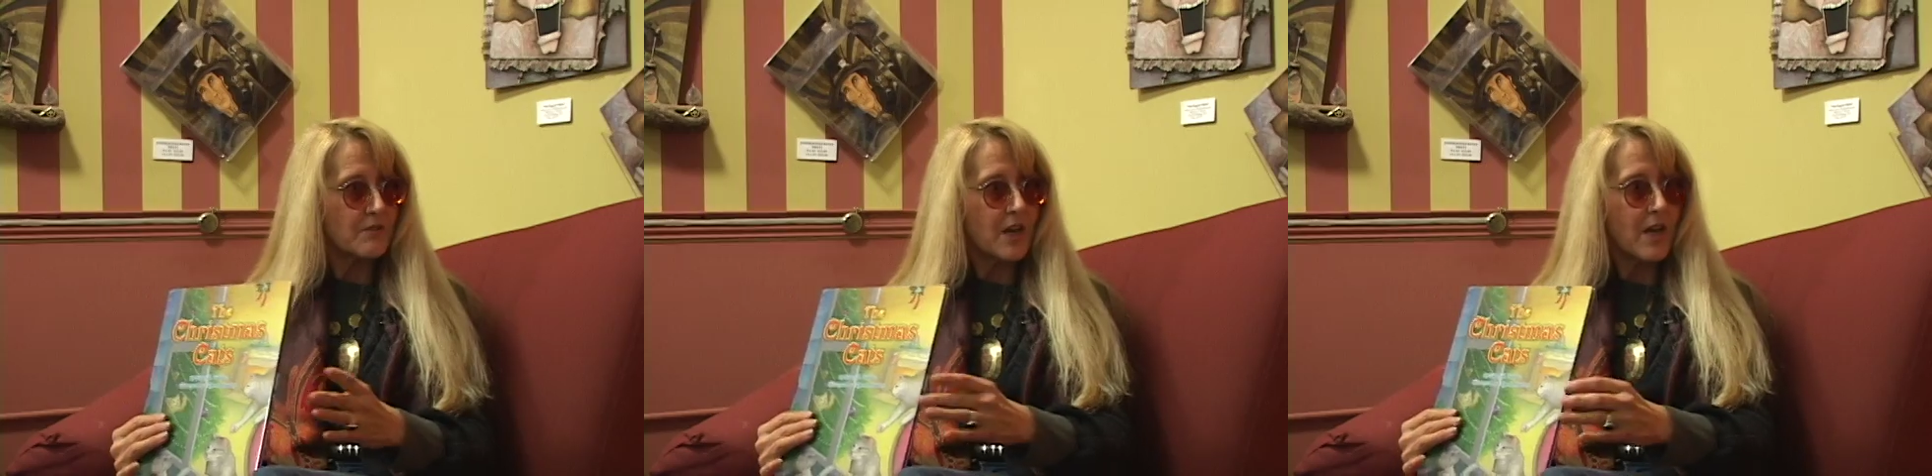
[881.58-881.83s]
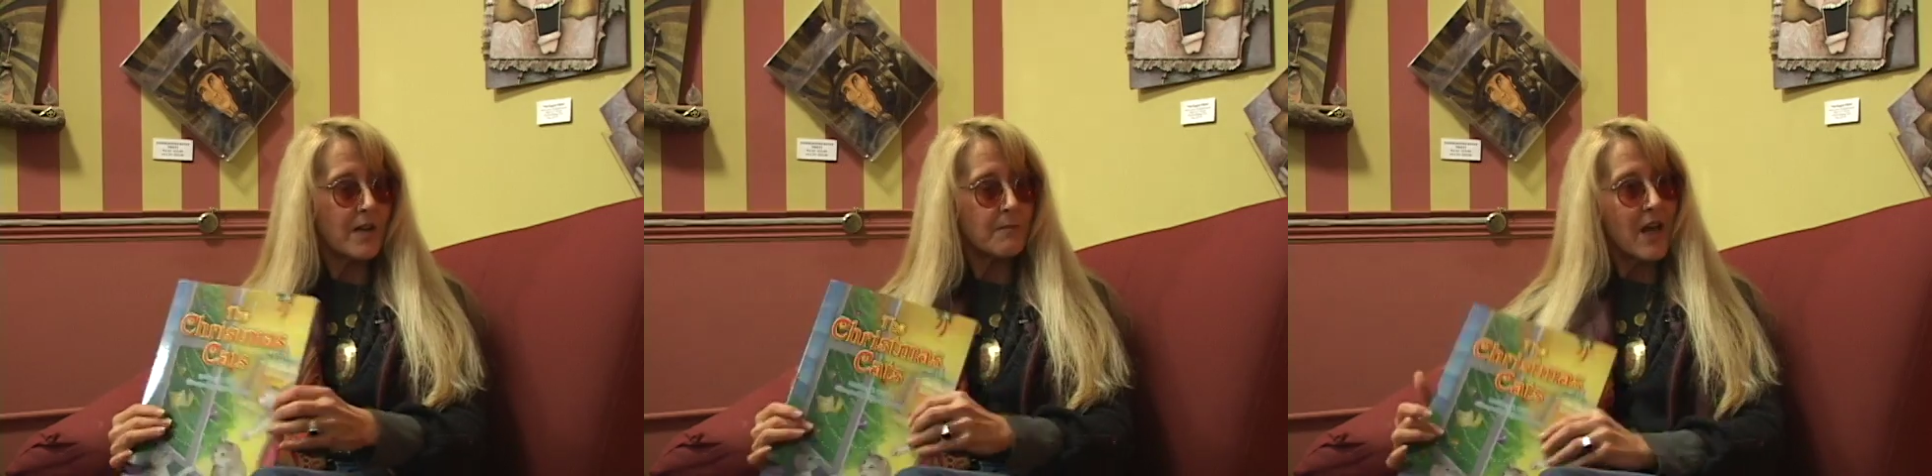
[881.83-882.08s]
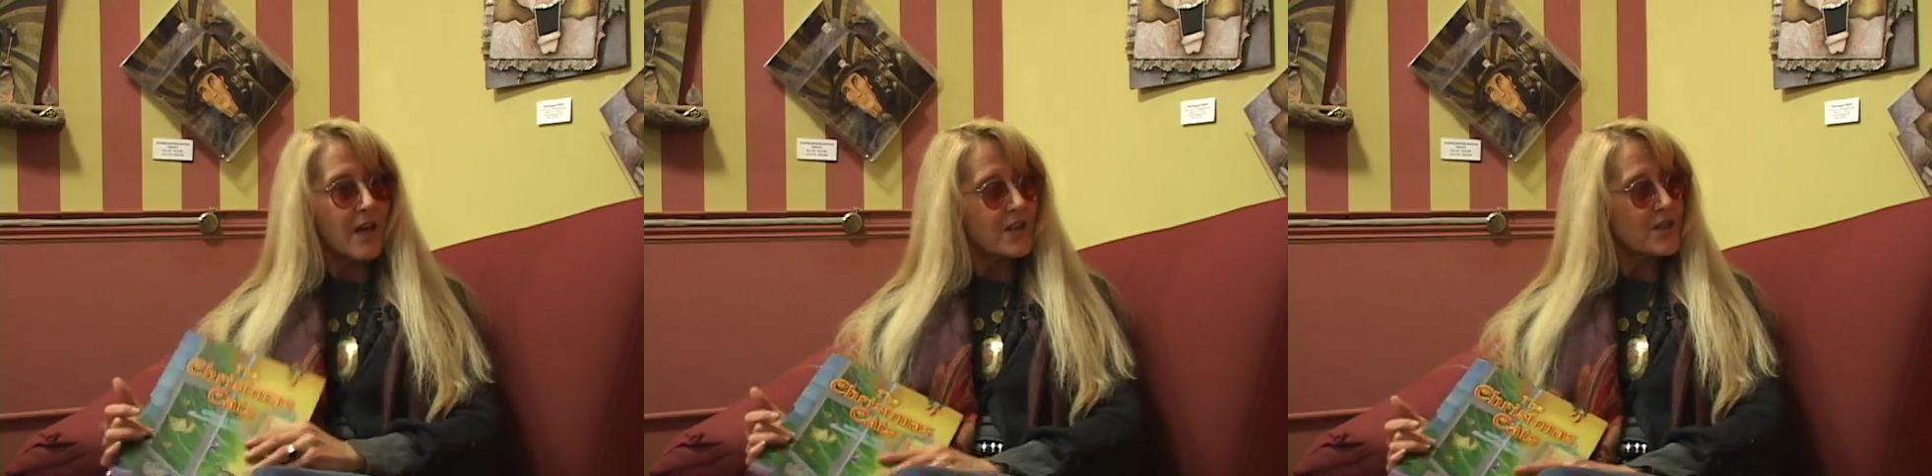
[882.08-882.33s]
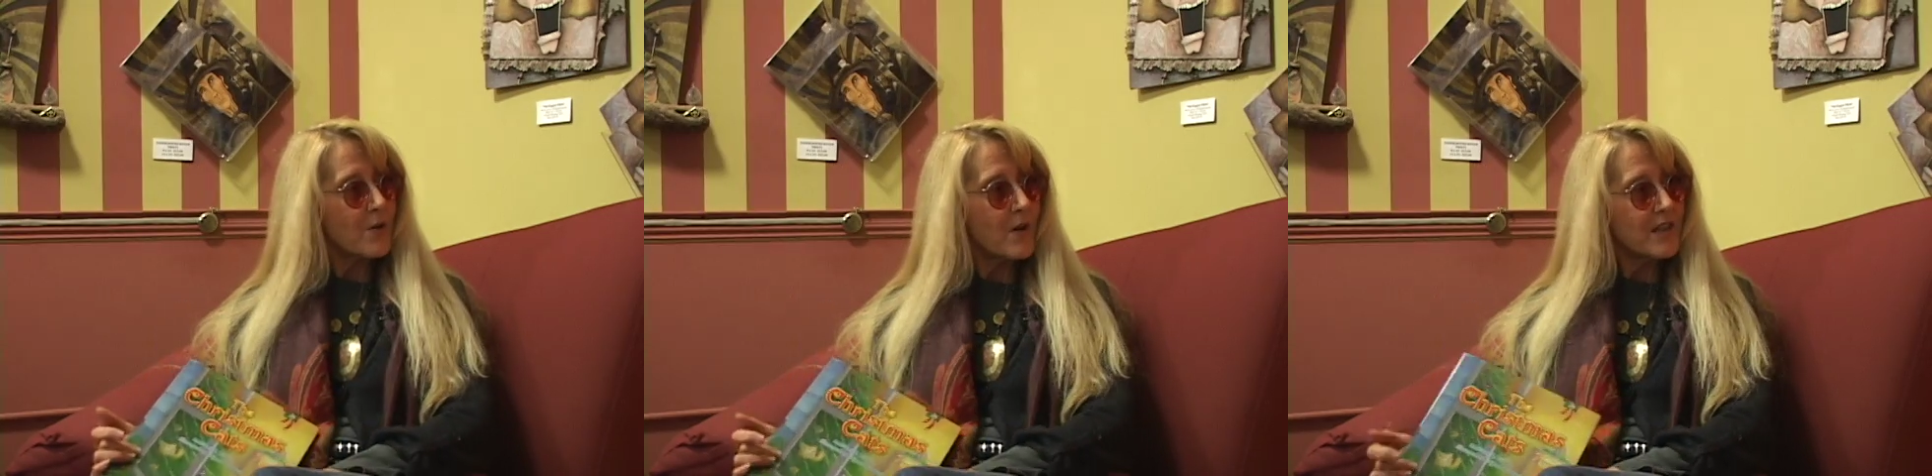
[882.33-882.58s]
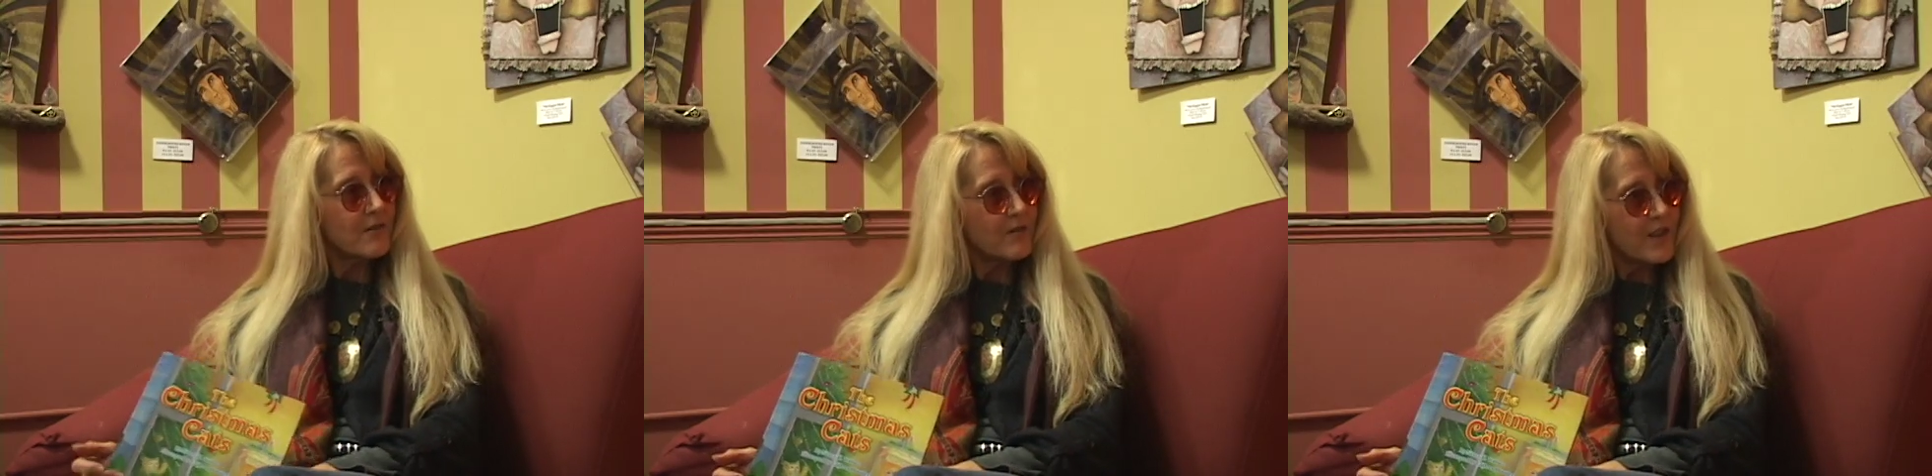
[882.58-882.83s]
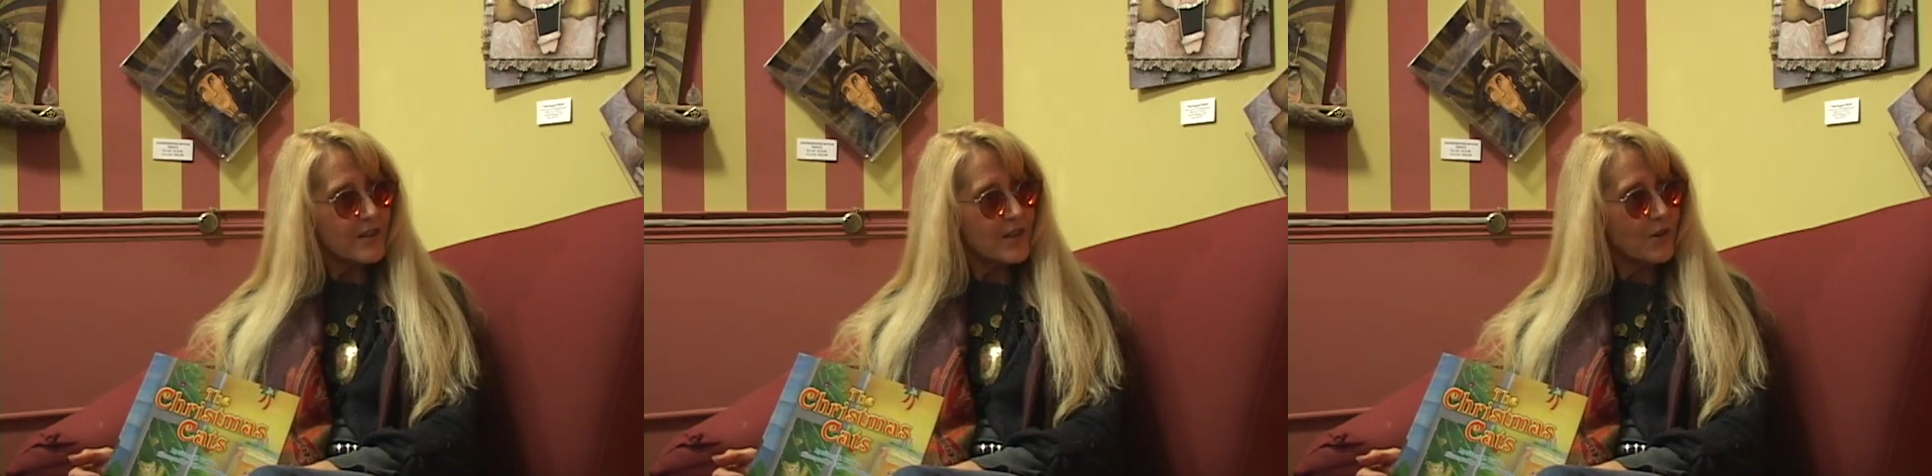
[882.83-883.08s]
time. So I
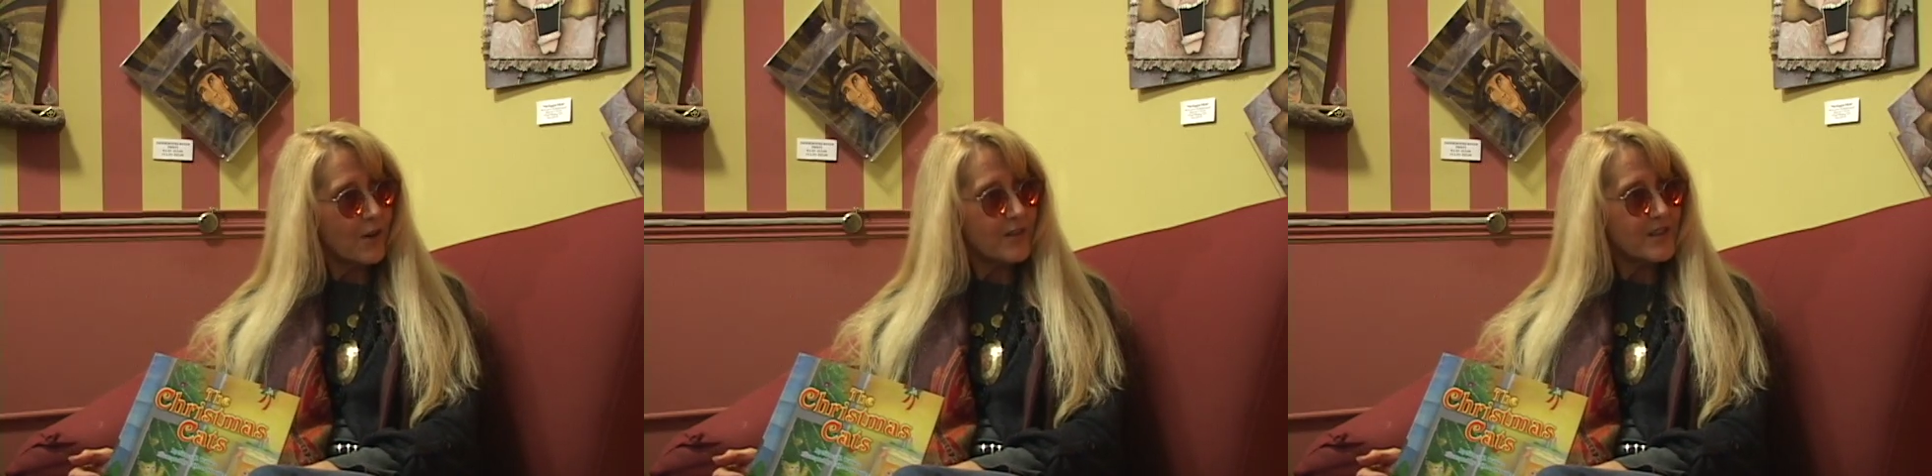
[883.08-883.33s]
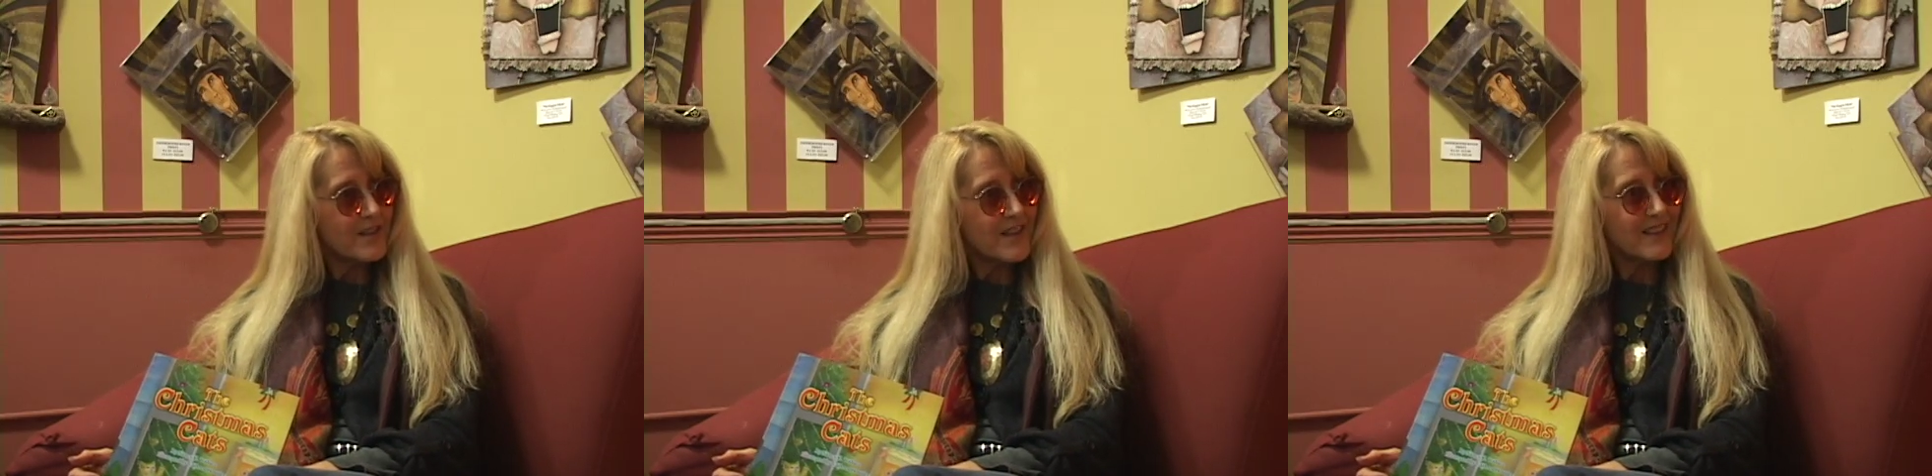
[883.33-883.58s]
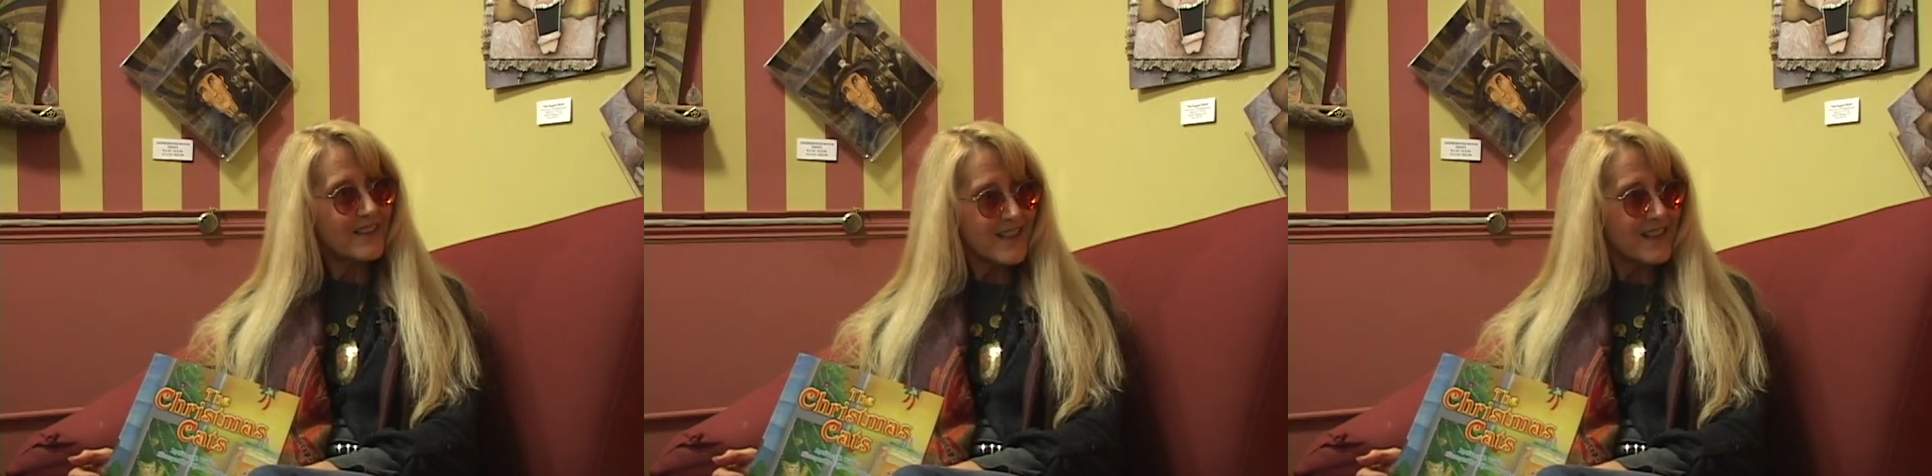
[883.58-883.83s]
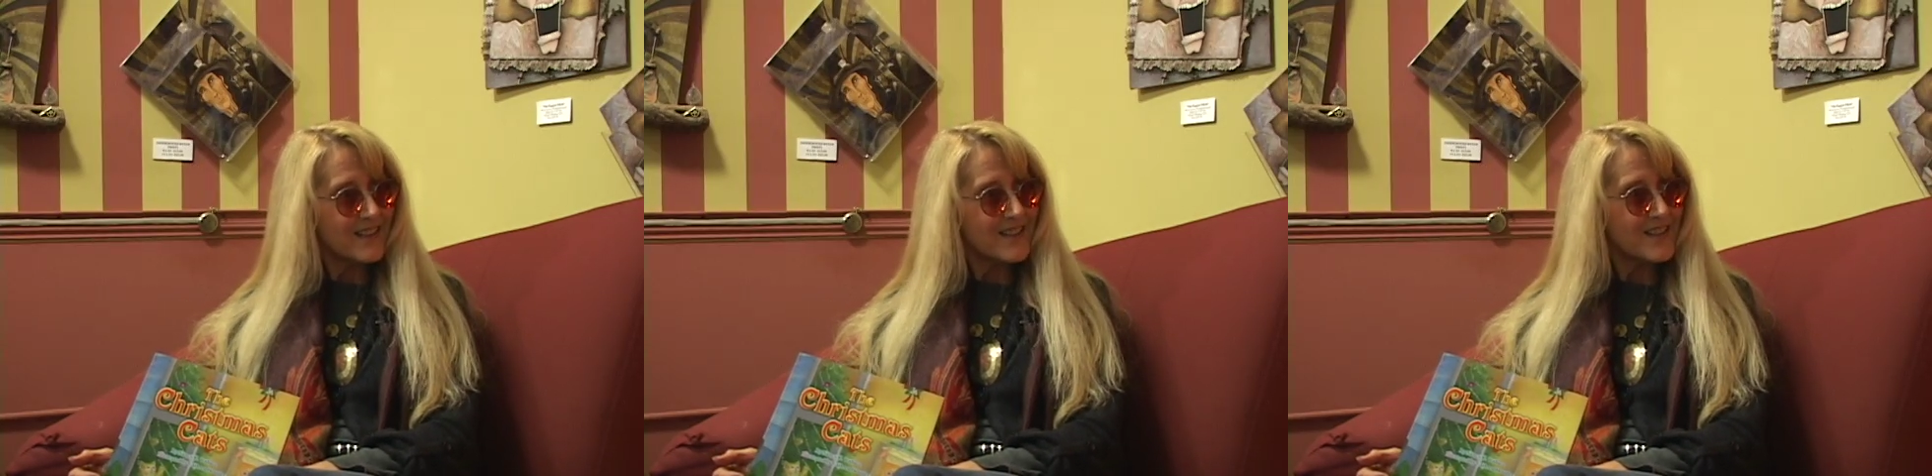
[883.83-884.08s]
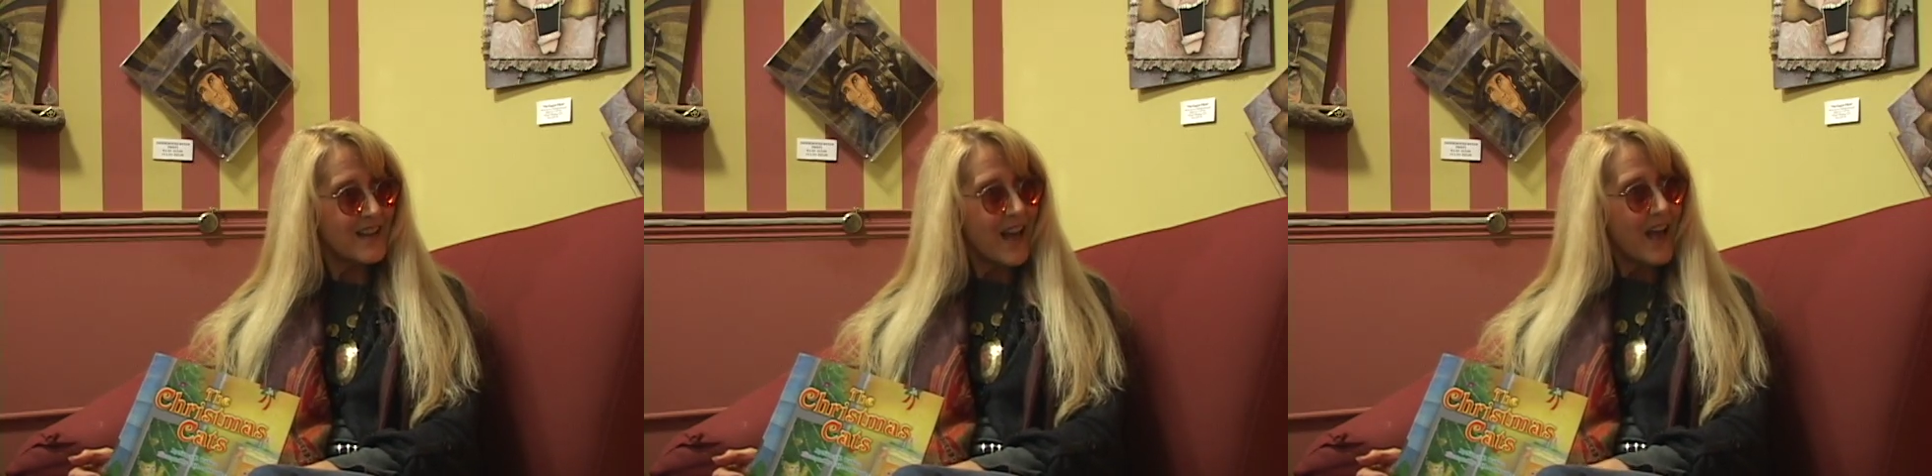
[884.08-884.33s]
invented all these techniques.